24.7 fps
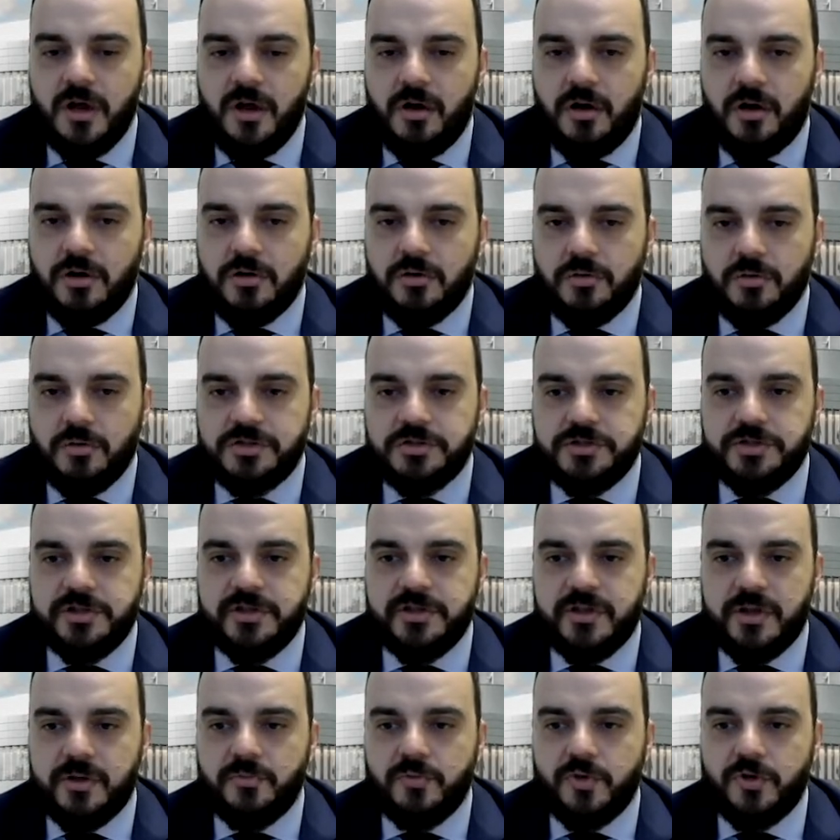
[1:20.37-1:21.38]
or we
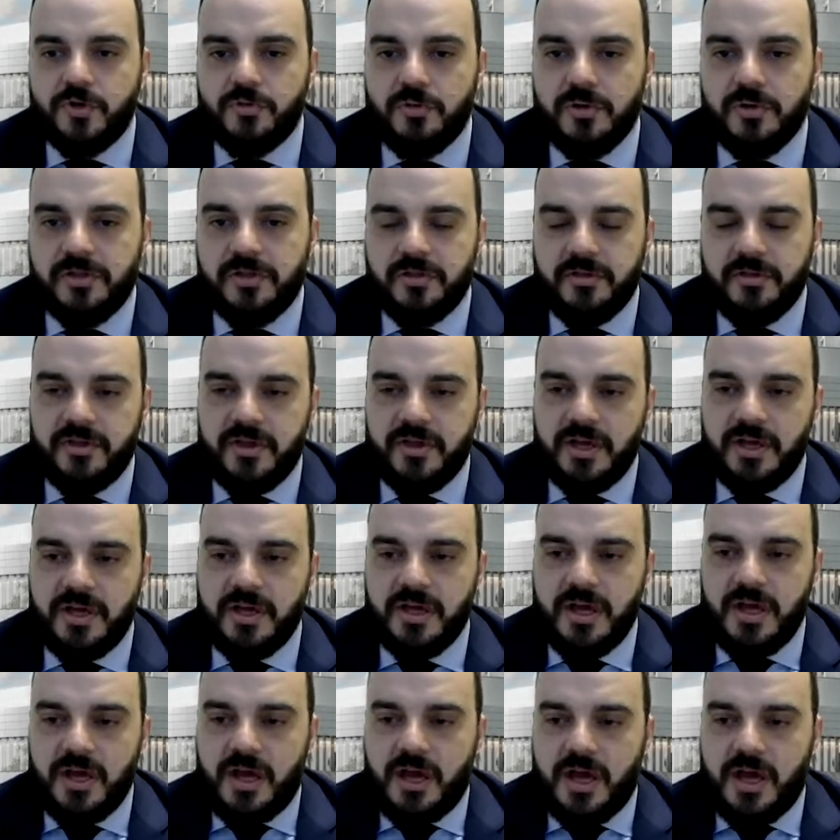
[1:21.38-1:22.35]
treat them with the